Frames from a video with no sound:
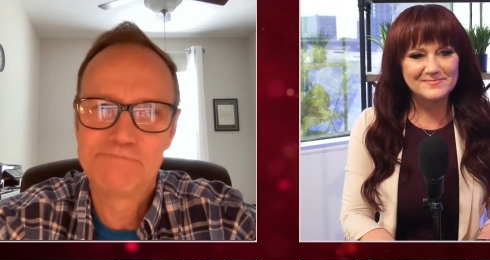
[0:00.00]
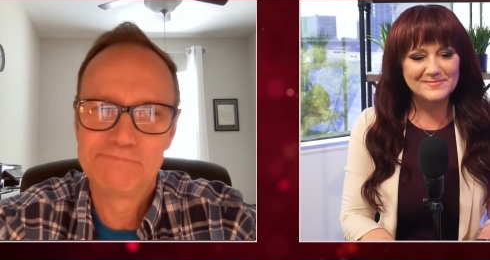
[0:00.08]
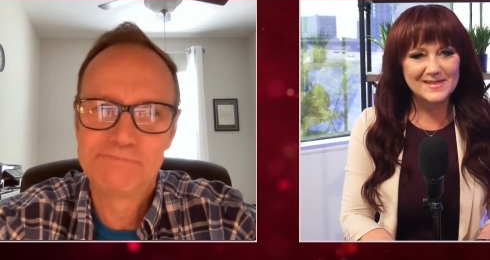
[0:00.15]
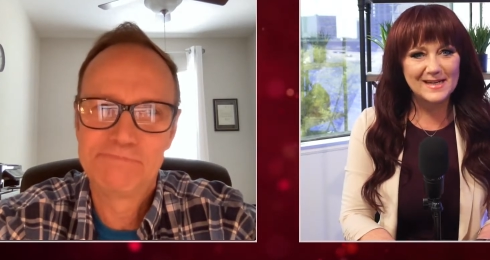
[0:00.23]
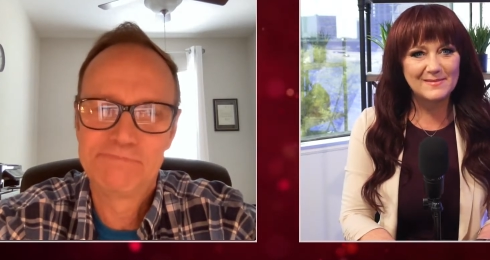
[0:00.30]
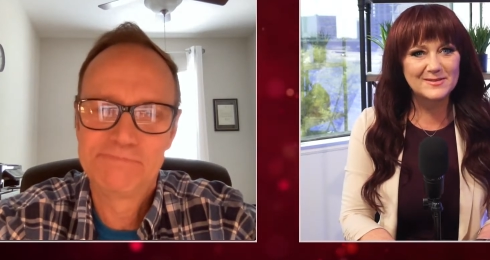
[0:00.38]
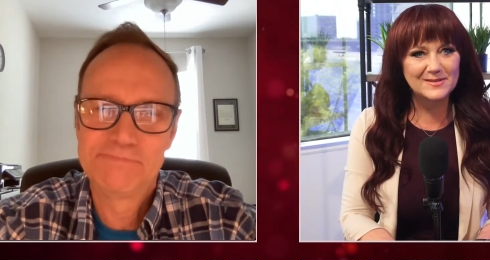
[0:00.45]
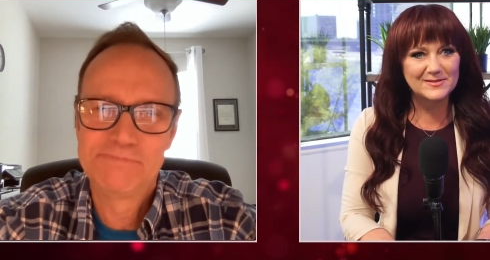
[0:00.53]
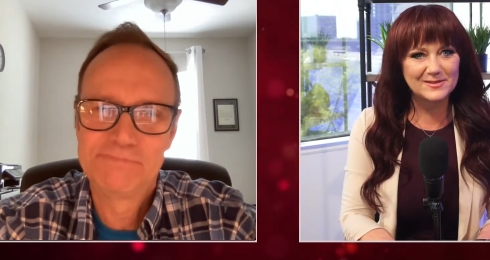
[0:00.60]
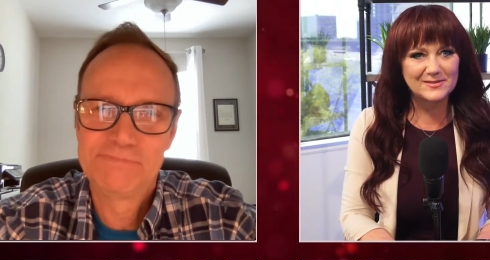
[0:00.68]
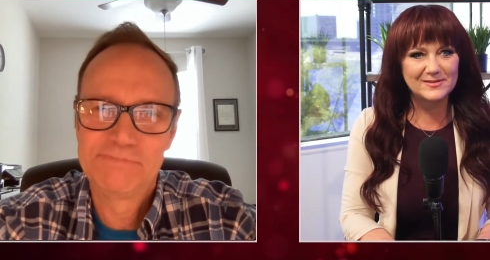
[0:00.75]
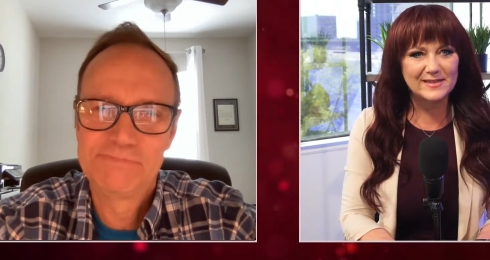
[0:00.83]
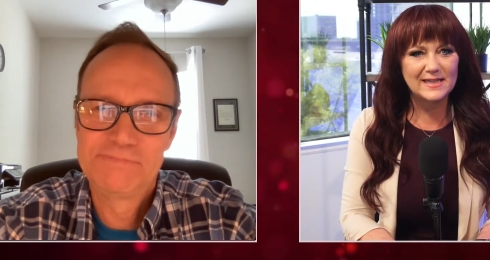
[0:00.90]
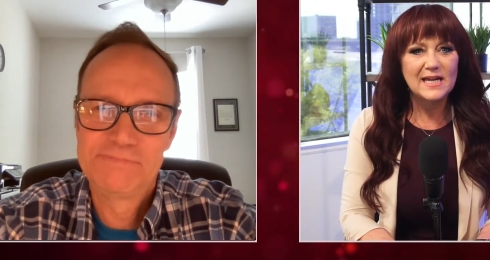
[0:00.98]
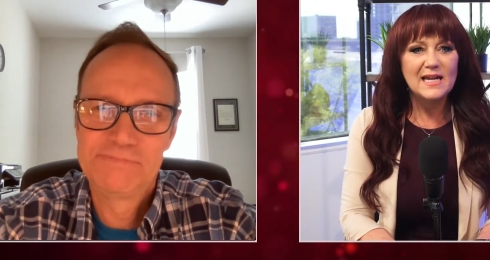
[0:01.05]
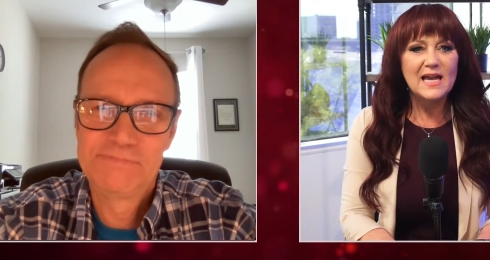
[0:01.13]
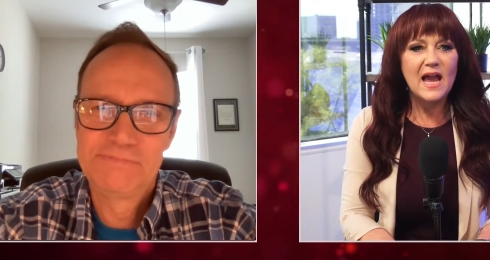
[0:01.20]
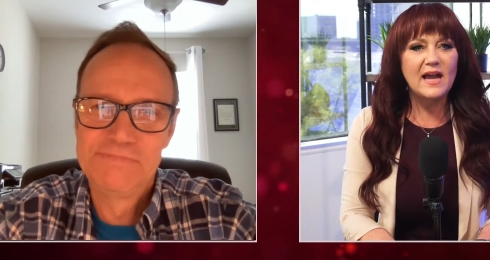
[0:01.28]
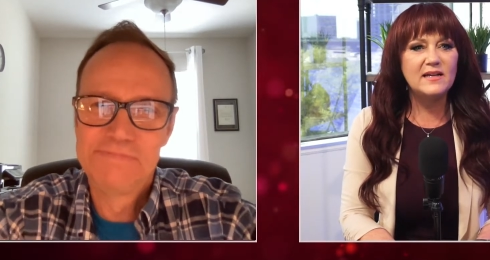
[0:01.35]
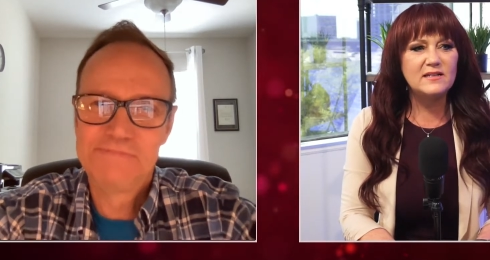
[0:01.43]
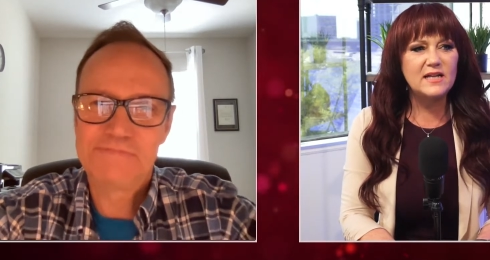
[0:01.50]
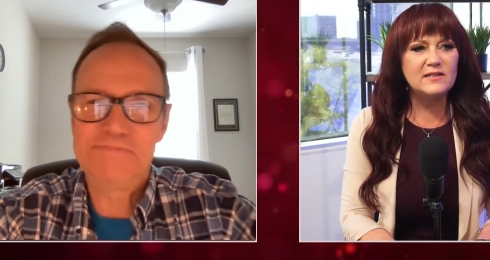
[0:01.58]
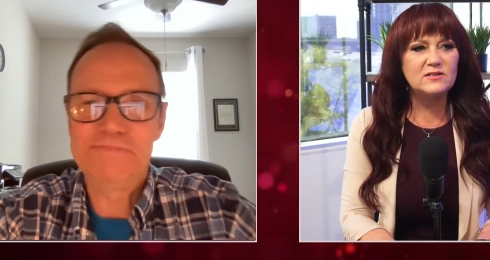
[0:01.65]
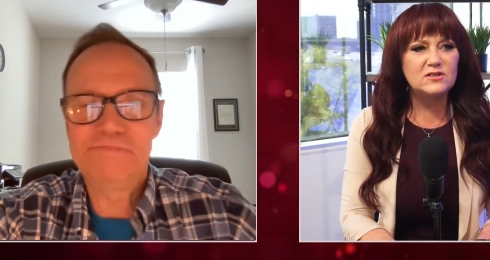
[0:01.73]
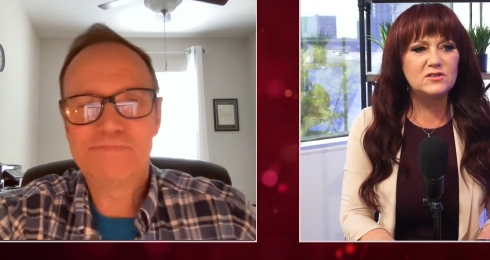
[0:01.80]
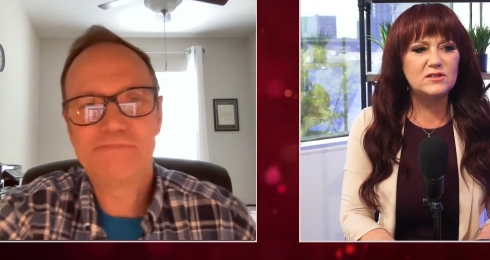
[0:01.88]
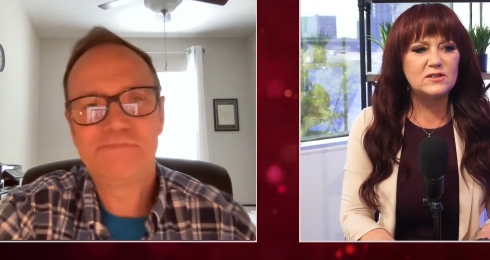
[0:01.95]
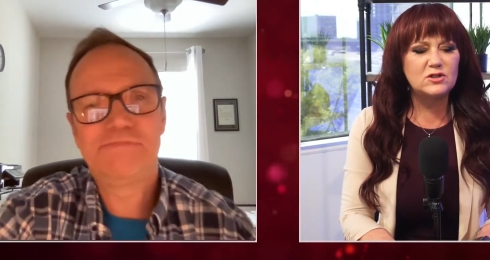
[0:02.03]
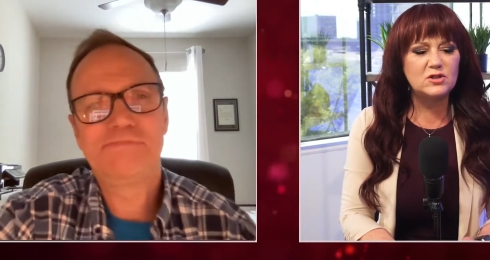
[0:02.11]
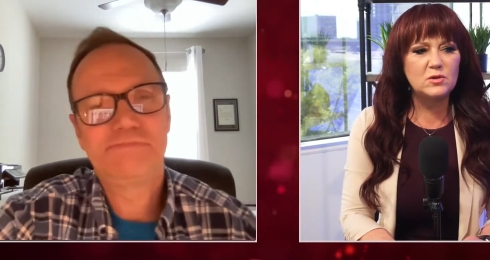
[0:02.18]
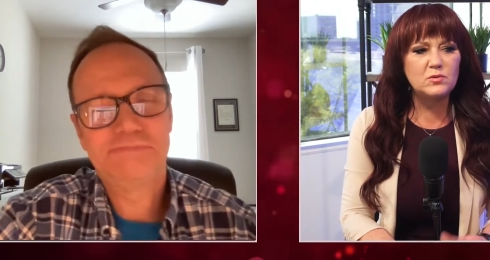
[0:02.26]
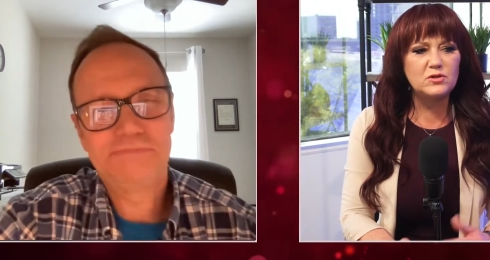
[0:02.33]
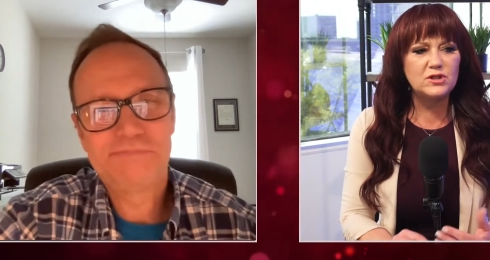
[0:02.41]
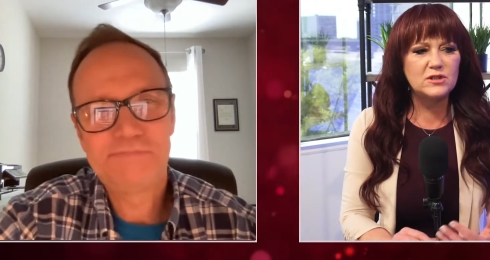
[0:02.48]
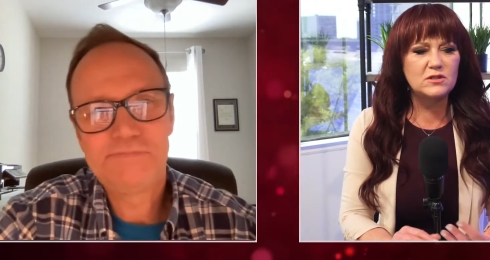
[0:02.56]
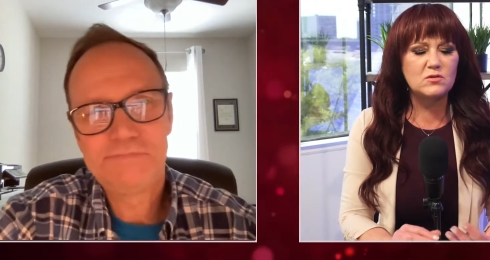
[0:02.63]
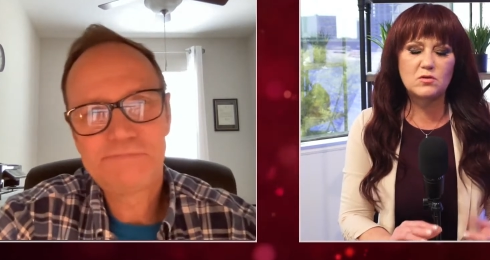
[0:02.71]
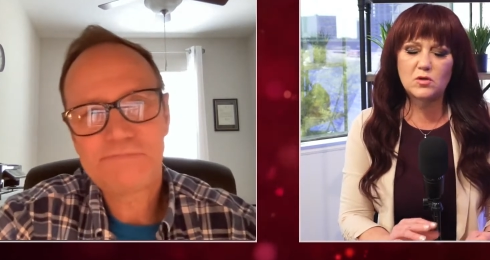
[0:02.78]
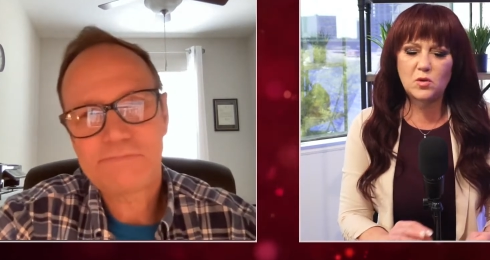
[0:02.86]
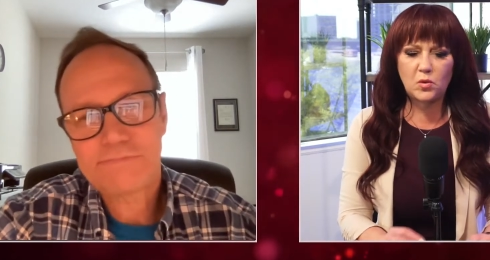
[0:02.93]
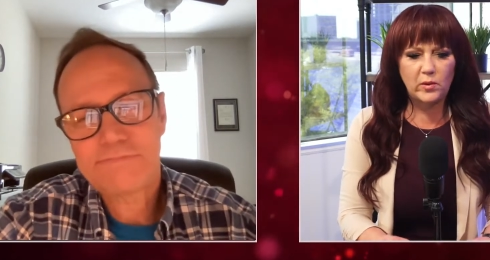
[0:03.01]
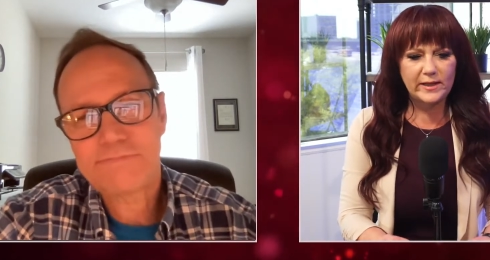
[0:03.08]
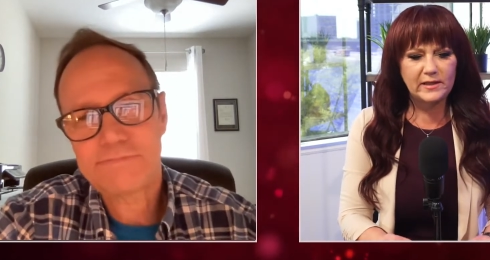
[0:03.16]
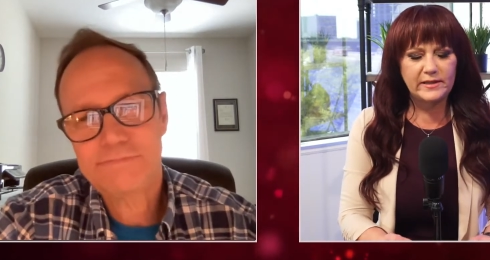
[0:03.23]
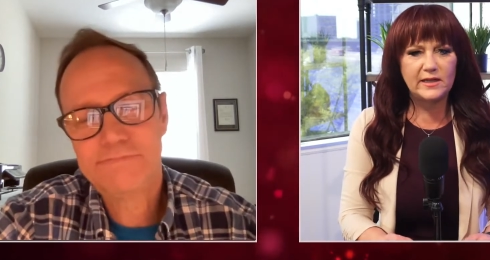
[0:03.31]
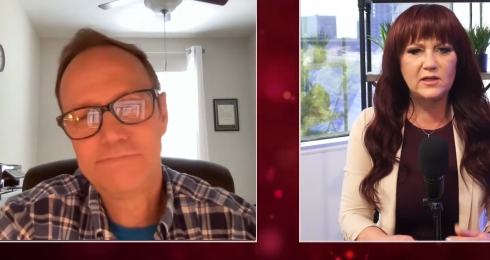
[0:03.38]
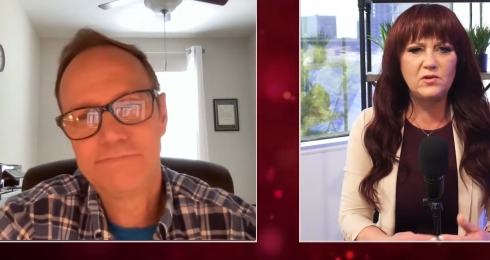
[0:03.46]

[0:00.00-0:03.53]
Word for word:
Speaker 1: Absolutely. And and so just quickly, can